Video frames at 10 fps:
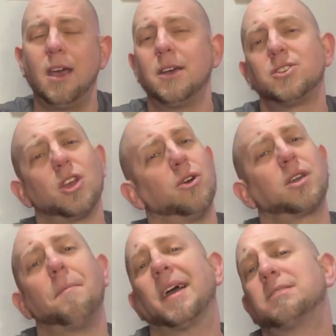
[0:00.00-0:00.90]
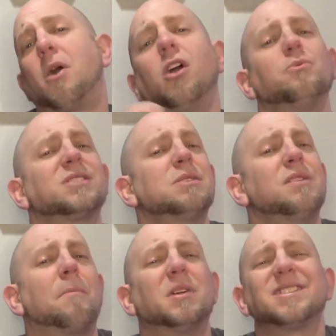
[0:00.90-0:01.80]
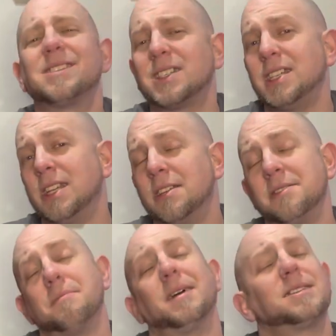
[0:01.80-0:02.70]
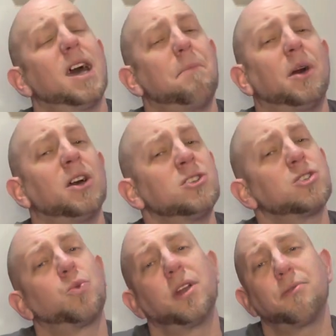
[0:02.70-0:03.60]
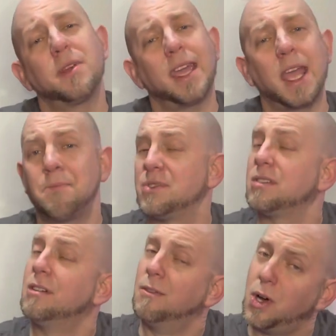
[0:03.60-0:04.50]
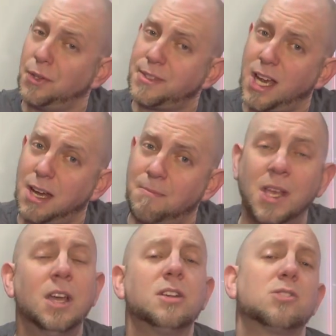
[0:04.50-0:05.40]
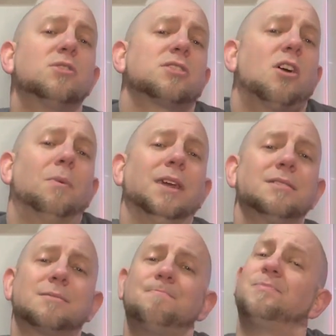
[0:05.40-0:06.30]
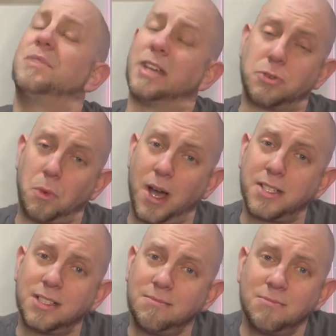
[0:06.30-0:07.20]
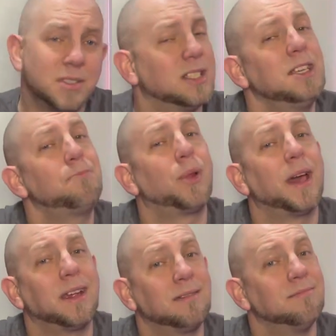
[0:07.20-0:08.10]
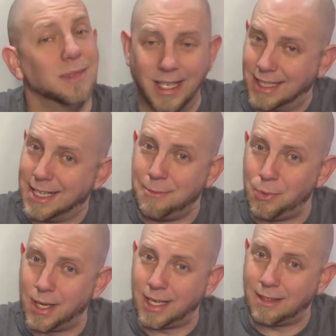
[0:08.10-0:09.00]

So come back tomorrow, we'll see what number 16 is in my top 123 games of all time. So as always, thanks for watching, keep playing, and keep winning.